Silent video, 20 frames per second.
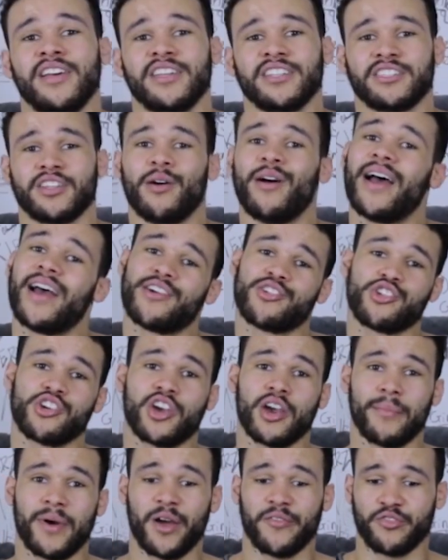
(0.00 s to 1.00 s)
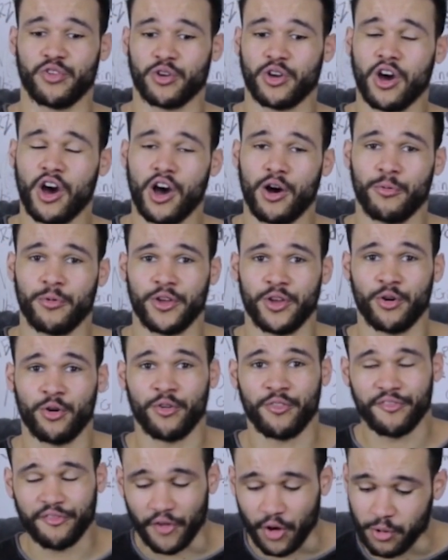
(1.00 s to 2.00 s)
So as you come out of your cartwheel,
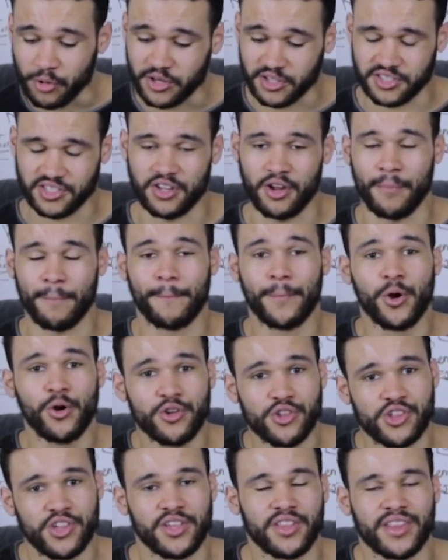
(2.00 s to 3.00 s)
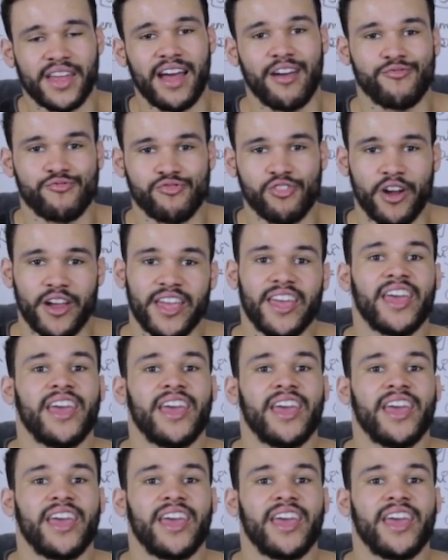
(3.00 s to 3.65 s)
focus on pushing that right